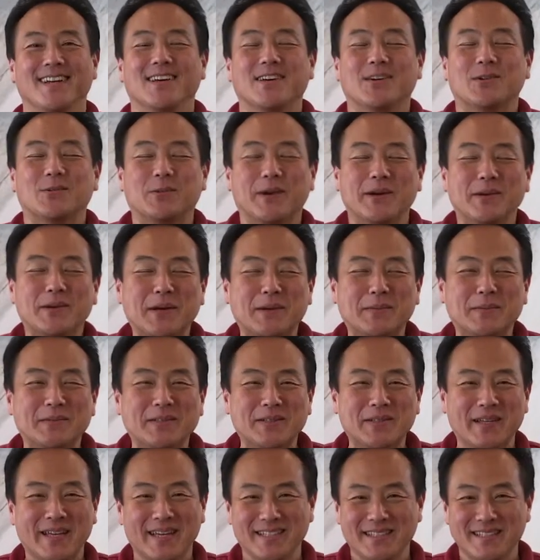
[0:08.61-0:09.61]
Welcome to
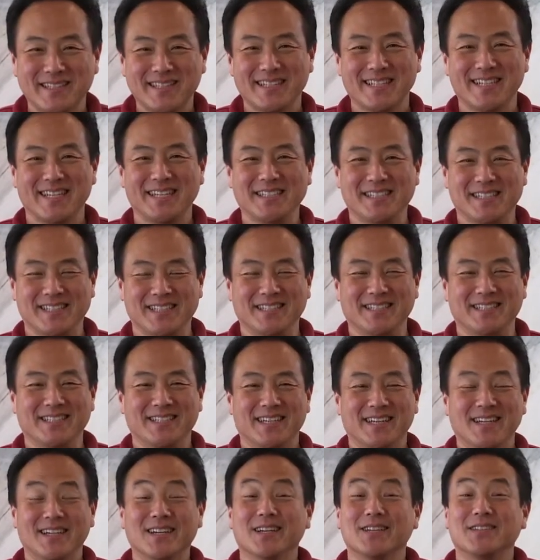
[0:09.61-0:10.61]
Kenji's Kitchen.
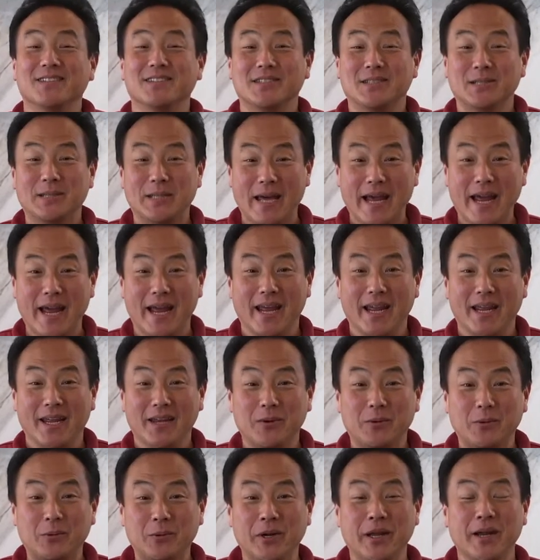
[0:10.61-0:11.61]
Today
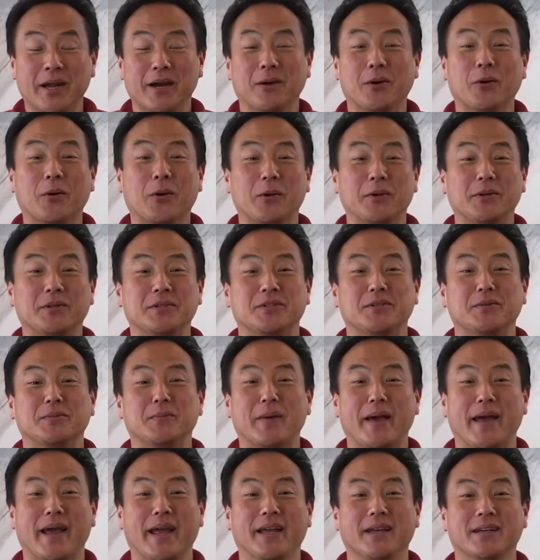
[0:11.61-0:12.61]
we are going to
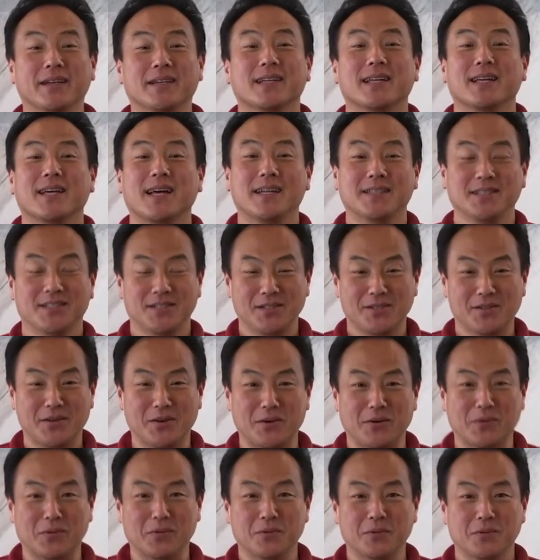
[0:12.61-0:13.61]
make
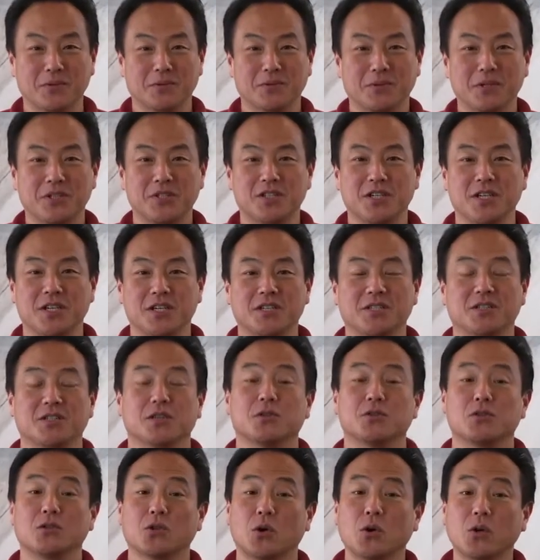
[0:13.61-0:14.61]
Katsudon, which is
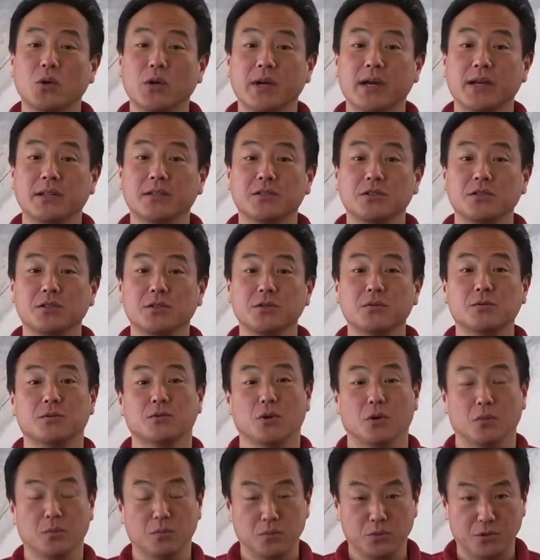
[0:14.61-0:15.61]
tonkatsu
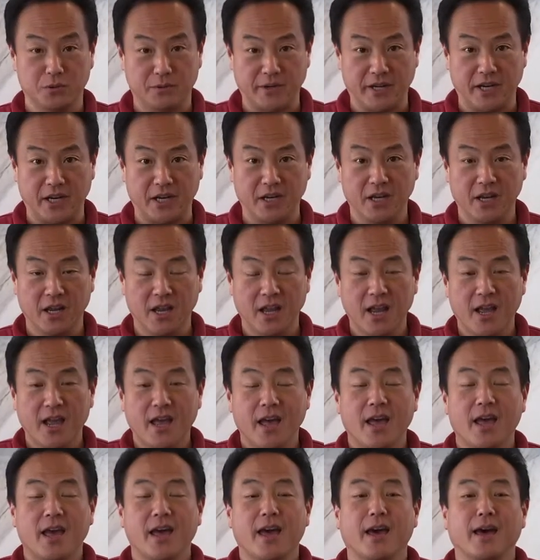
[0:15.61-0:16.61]
donburi.
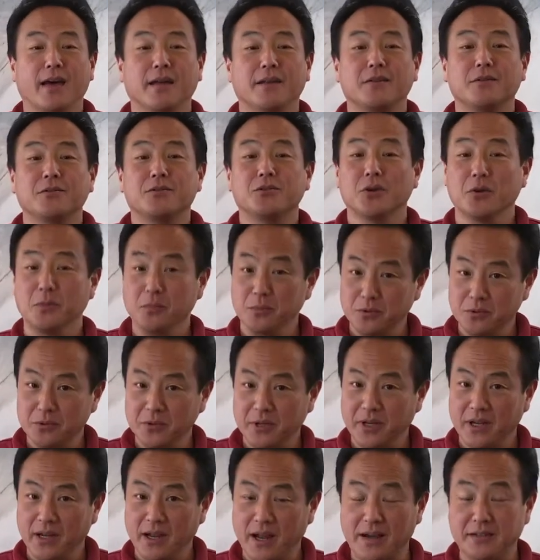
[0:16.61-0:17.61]
And
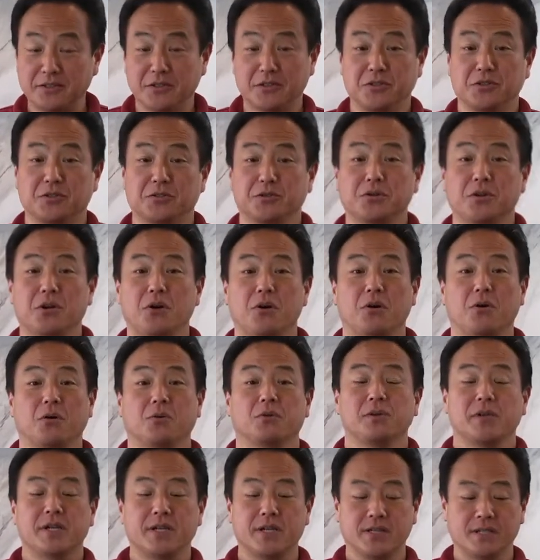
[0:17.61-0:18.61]
donburi, as you know,
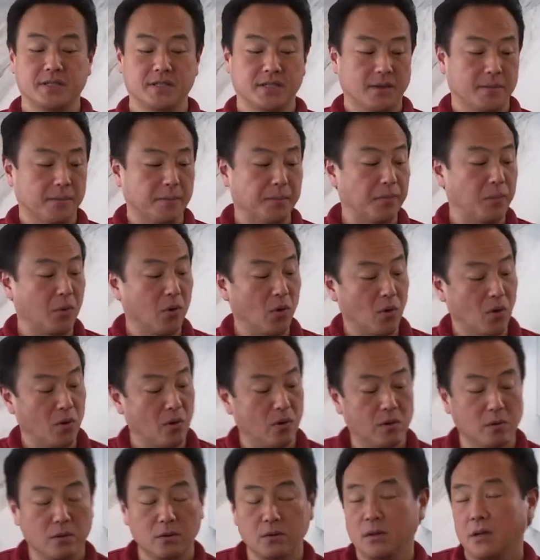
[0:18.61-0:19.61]
is
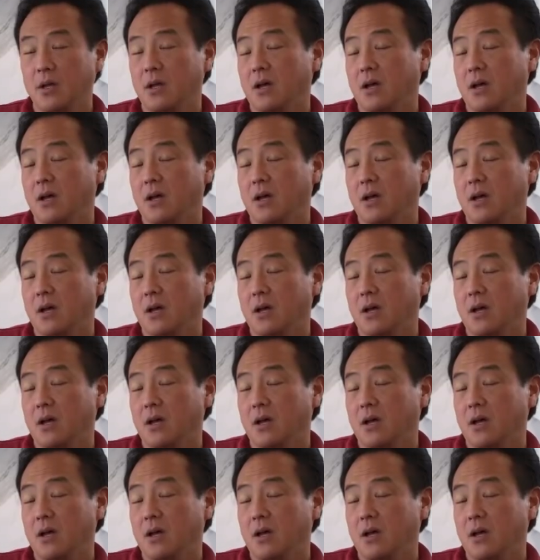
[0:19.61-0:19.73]
bowl,